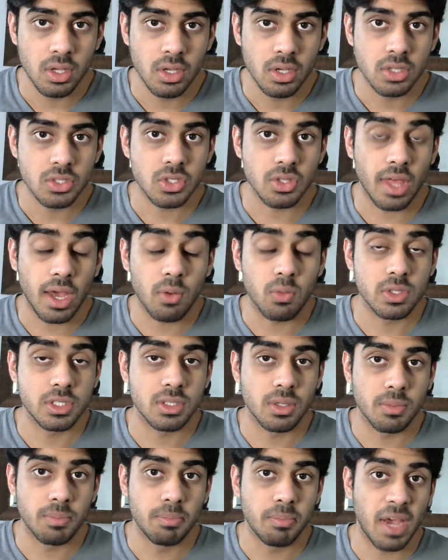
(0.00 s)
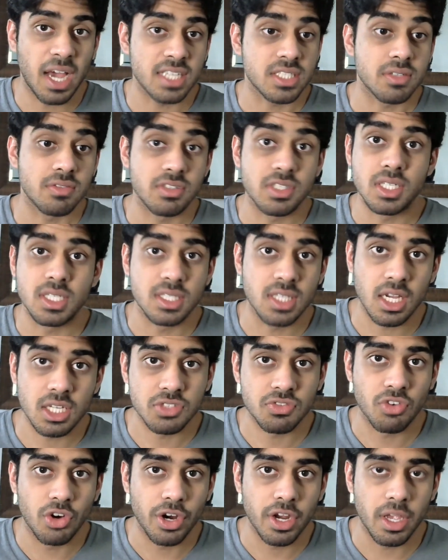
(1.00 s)
so that was a massive success
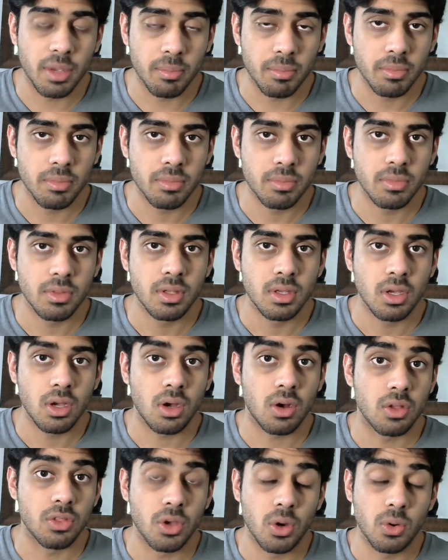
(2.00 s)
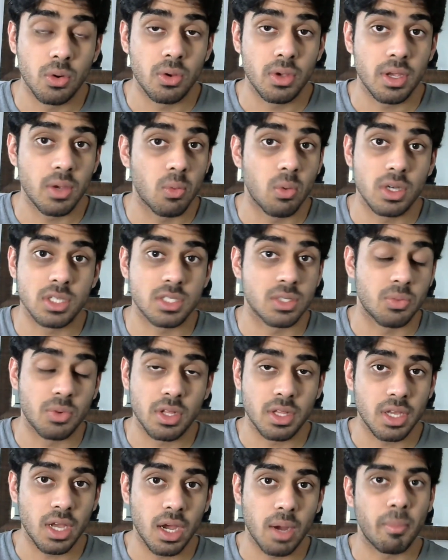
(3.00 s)
for him although it wasn't
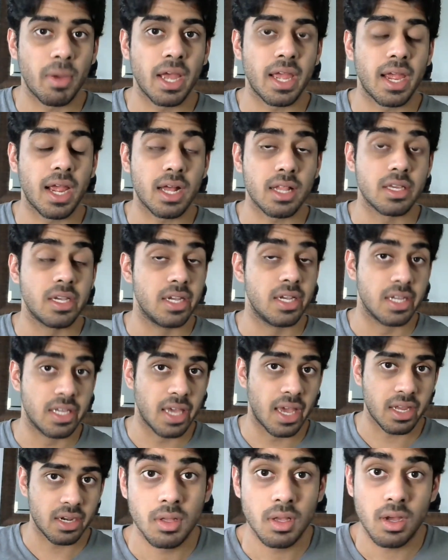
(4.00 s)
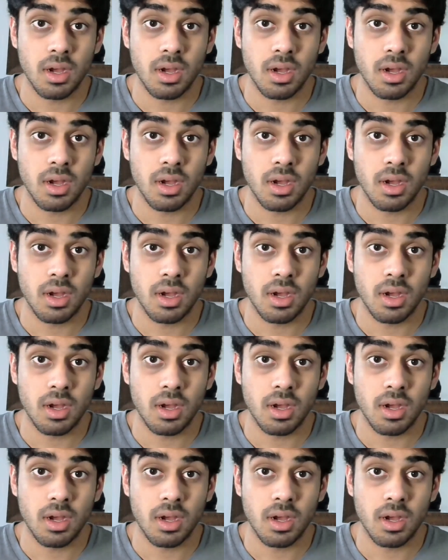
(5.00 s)
really up my alley again.